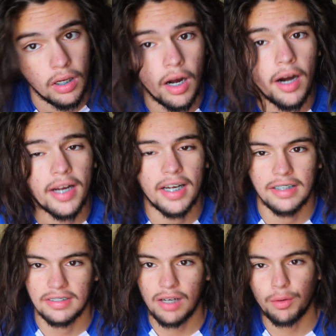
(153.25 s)
Alright
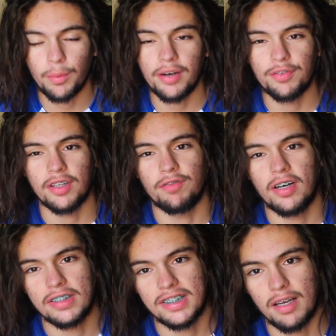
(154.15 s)
guys, now we're ready for the
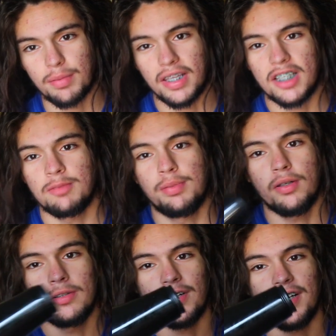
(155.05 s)
final step, and that's
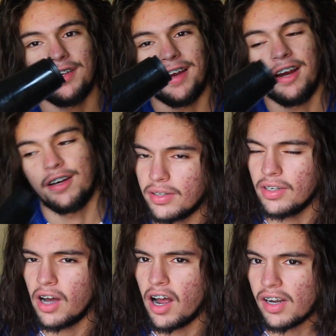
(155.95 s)
blow drying your hair. You
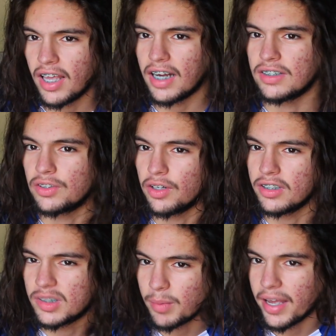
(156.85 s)
know how like I
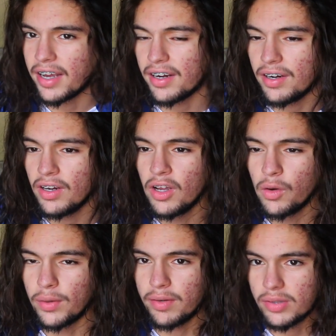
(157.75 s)
scrunched my hair
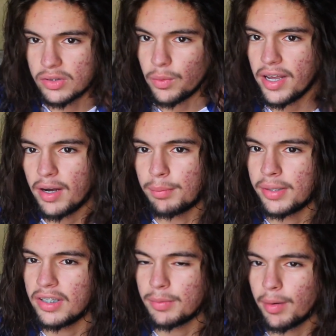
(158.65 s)
when it was wet
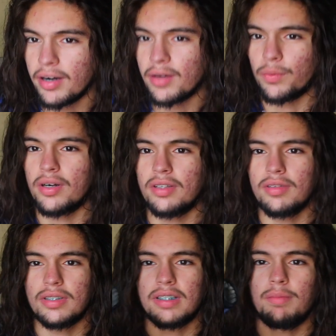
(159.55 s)
applying the product? We're gonna do
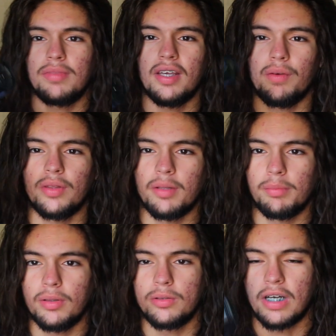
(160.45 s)
the same thing with the
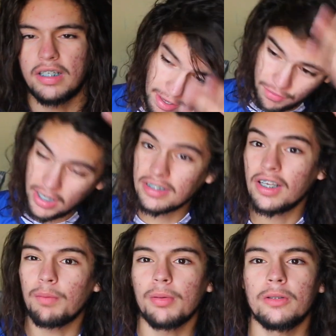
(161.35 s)
blow dryer. If you guys
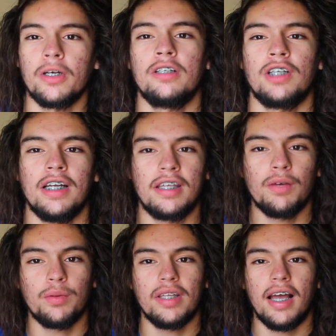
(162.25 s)
get a blow dryer, try to
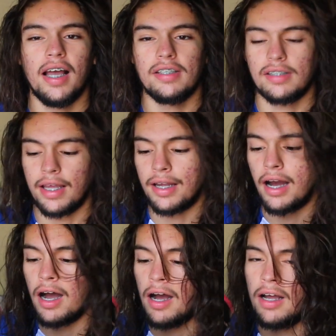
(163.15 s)
get one that has like
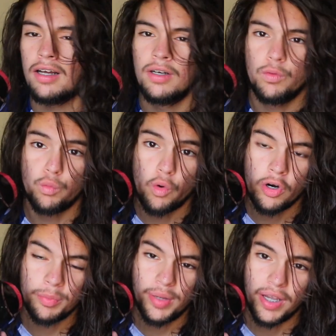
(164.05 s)
hot,
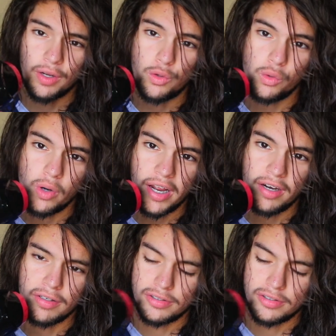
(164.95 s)
warm, and cool air.